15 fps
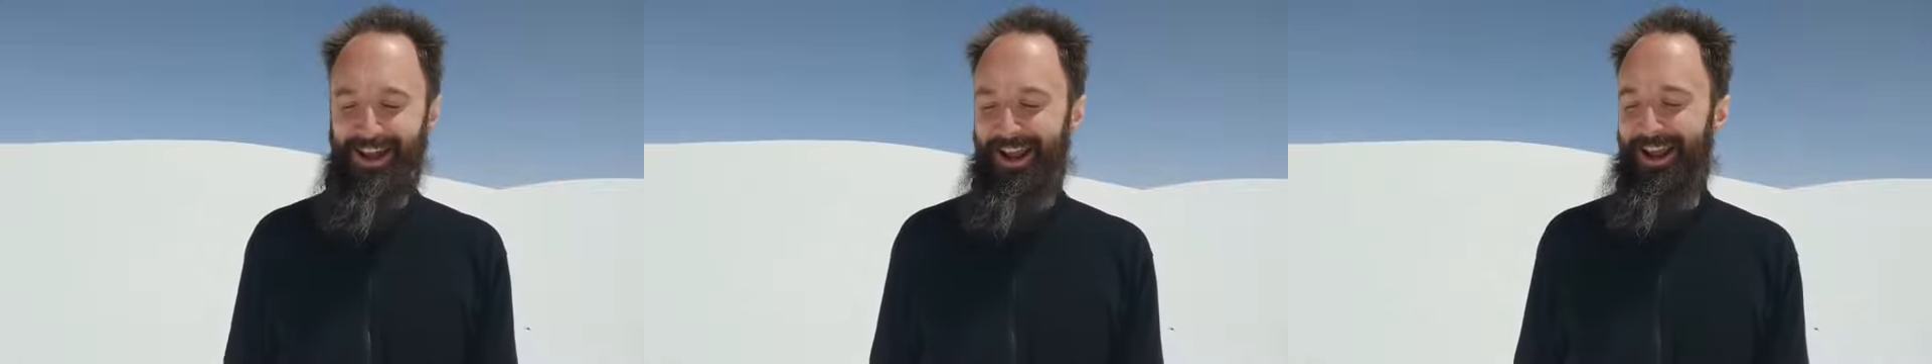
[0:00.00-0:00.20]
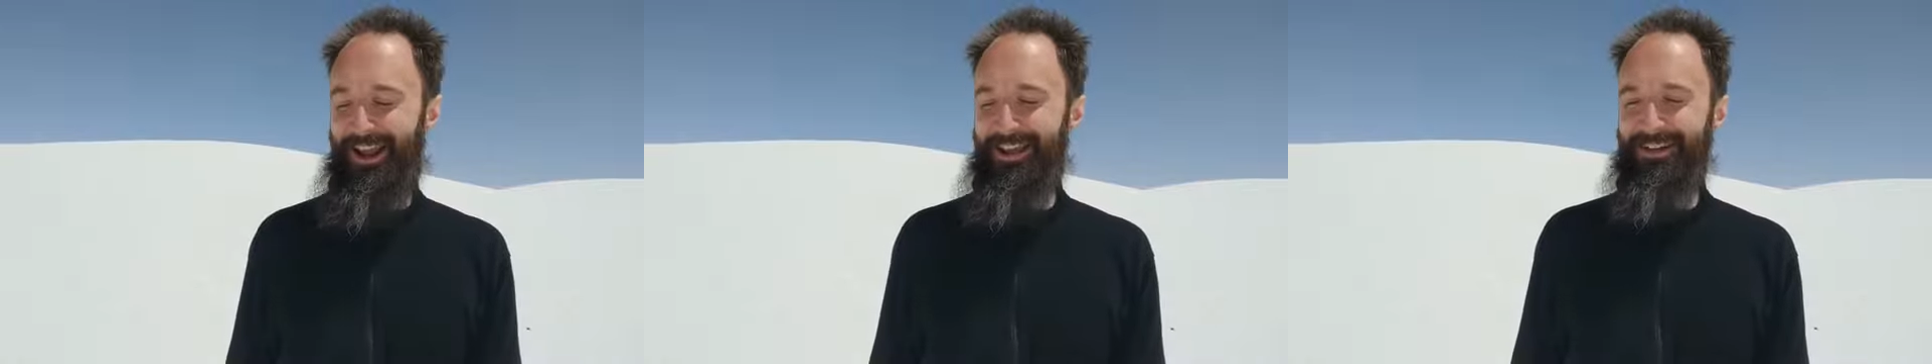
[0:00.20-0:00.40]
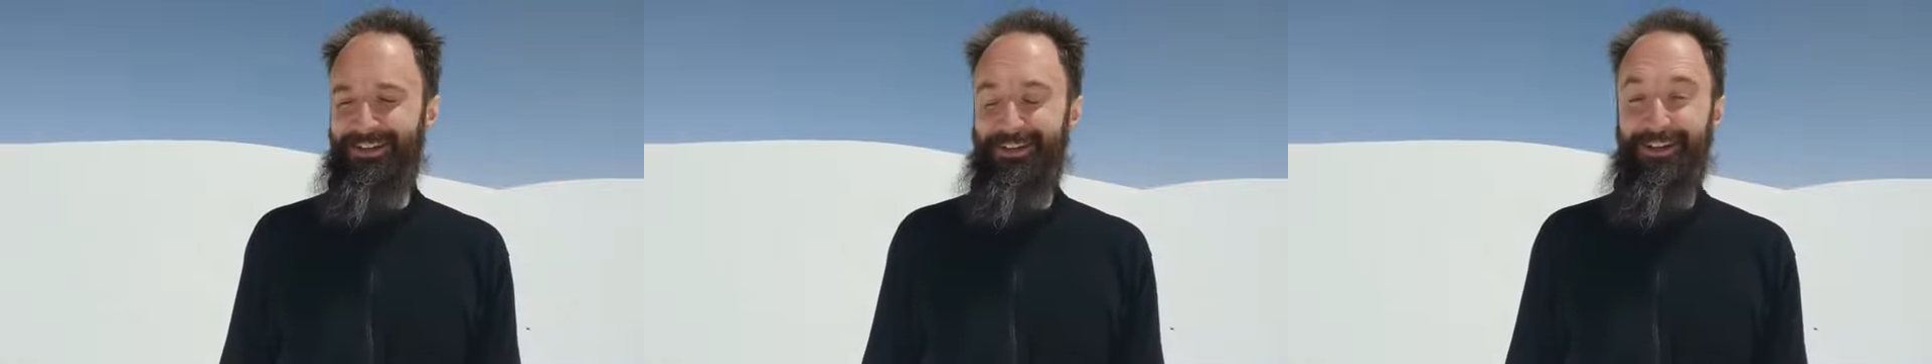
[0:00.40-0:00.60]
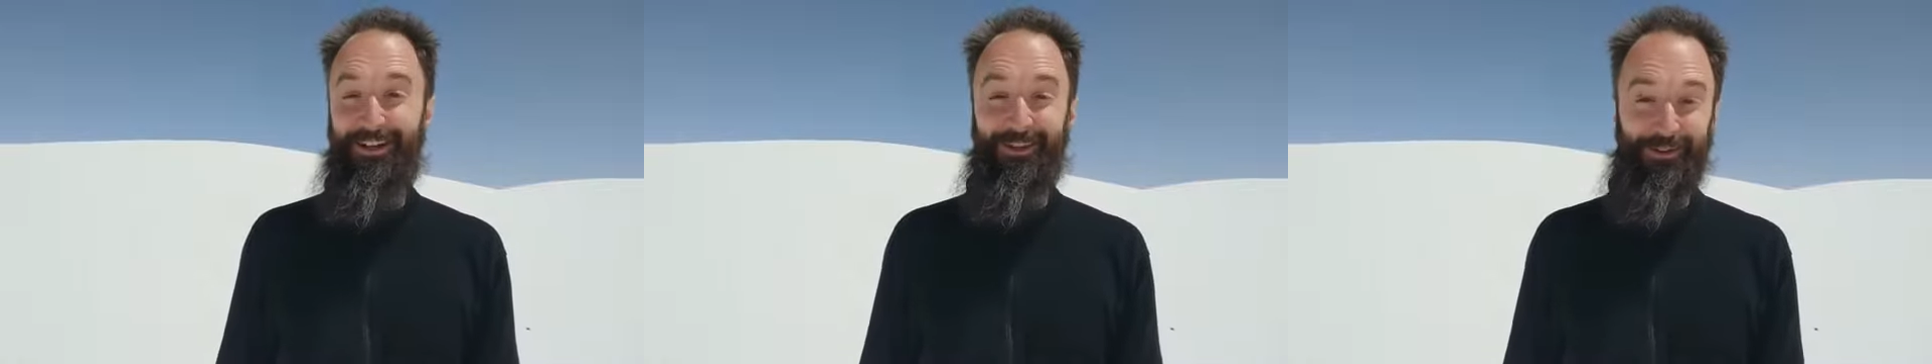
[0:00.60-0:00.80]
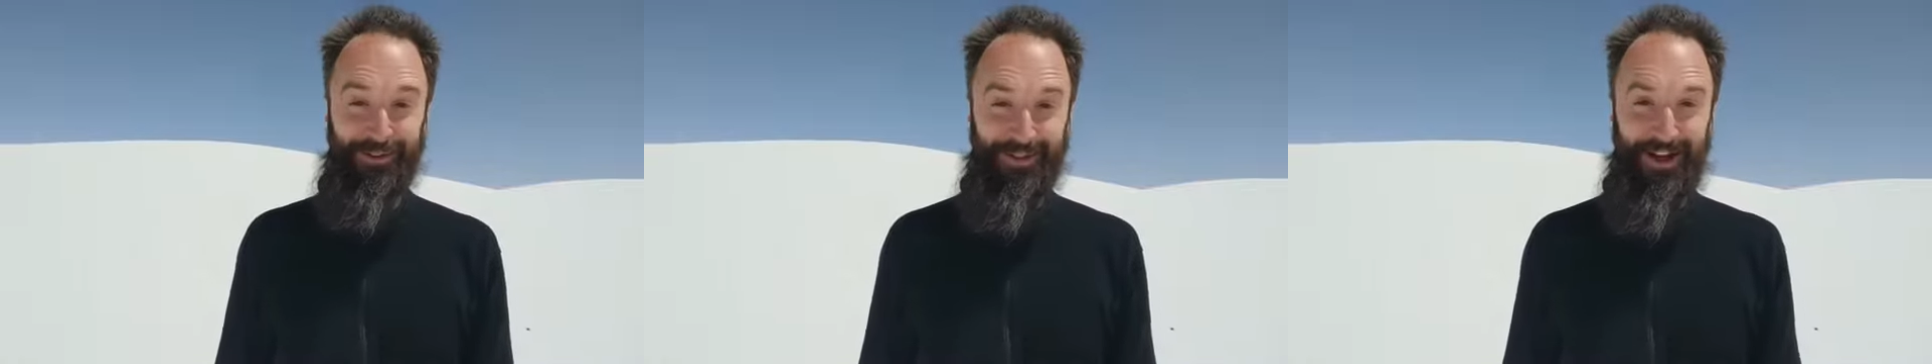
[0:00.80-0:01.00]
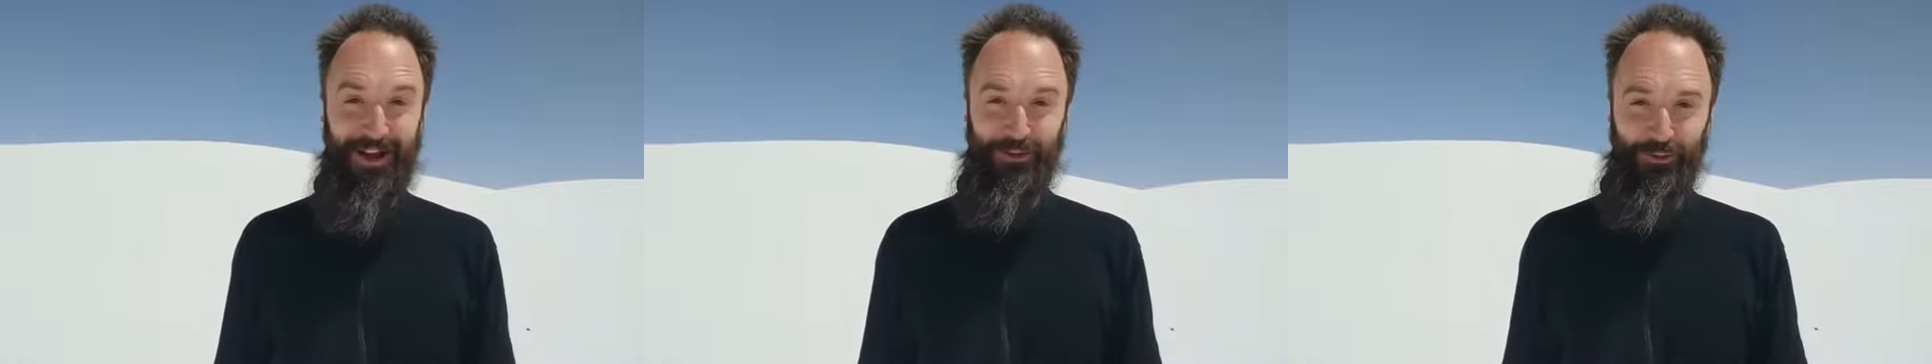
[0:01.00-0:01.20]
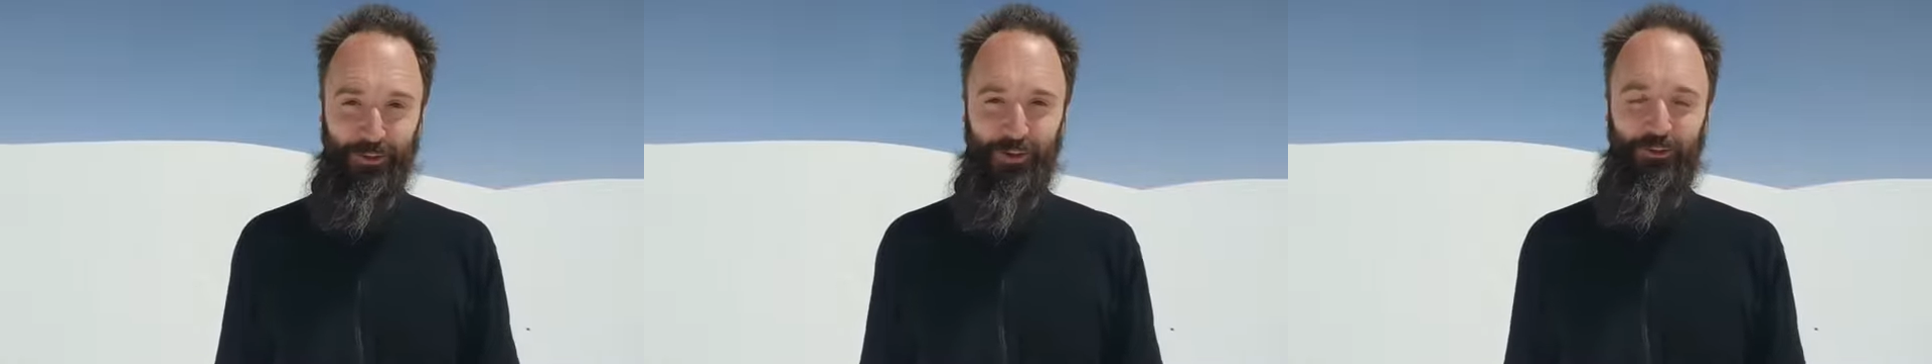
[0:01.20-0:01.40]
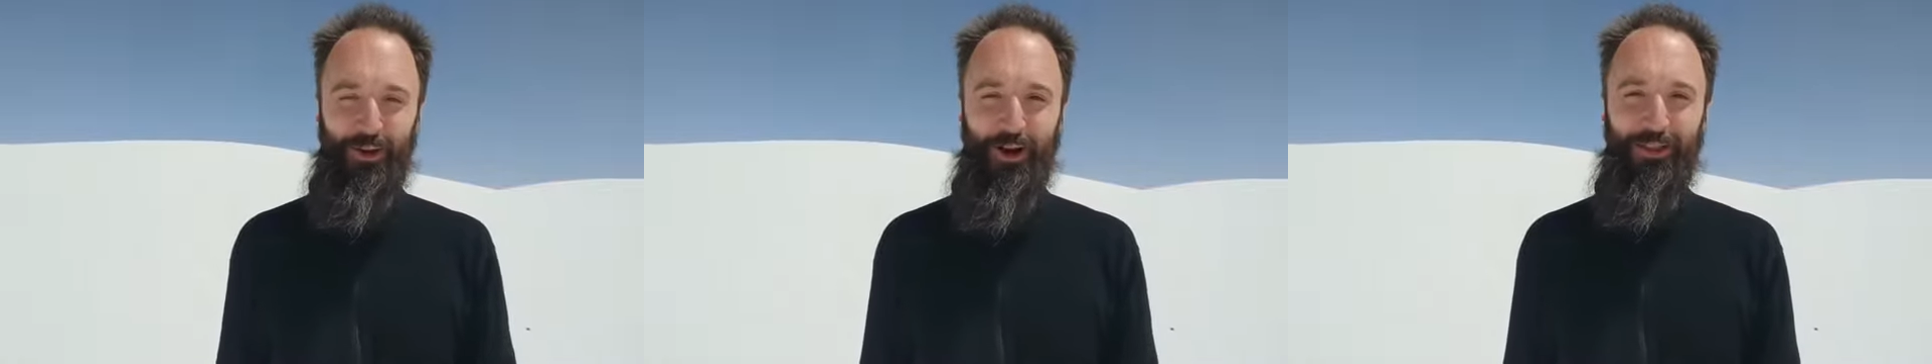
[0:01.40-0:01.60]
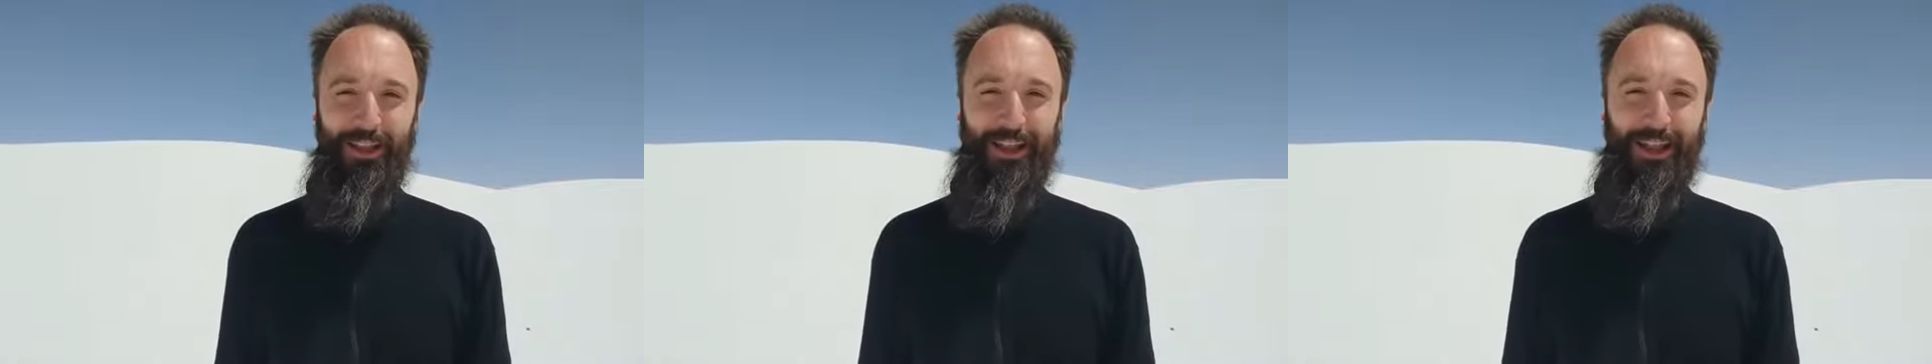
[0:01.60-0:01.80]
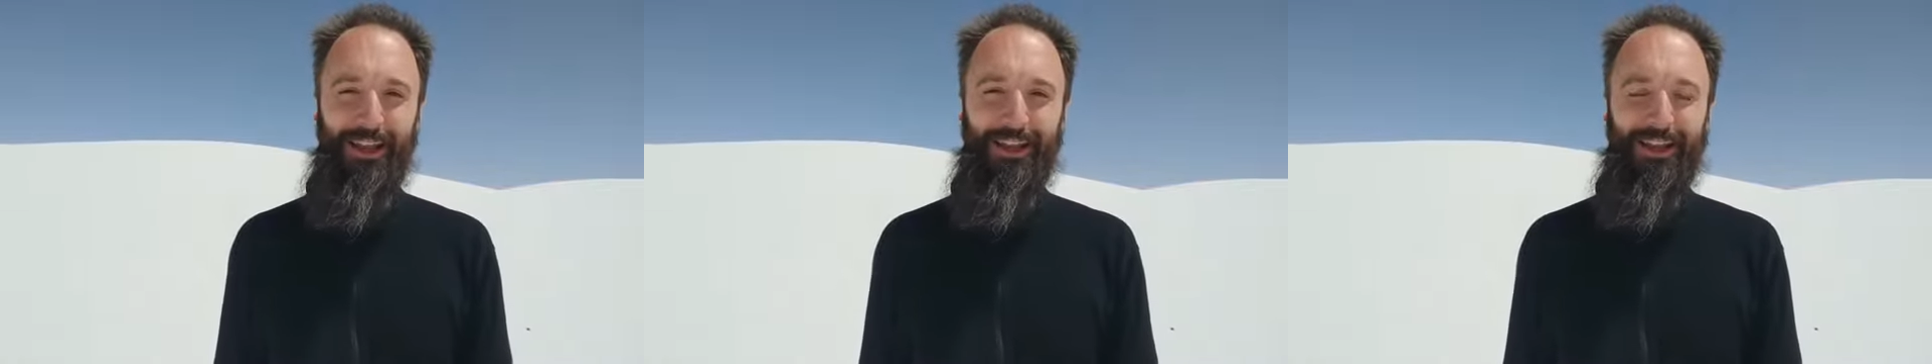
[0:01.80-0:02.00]
and that's actually where
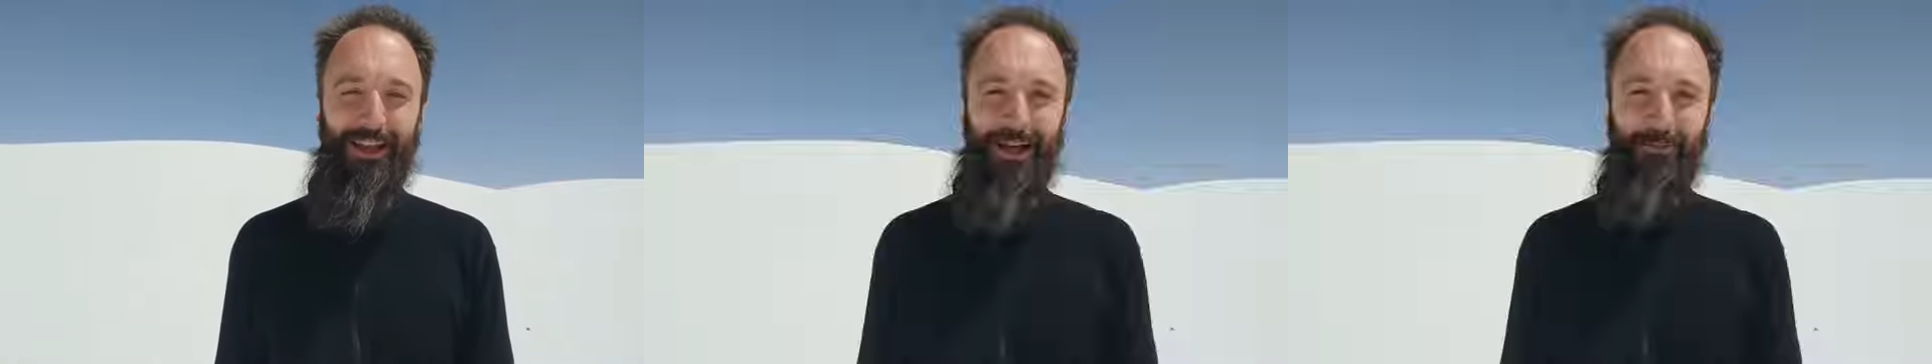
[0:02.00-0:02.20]
they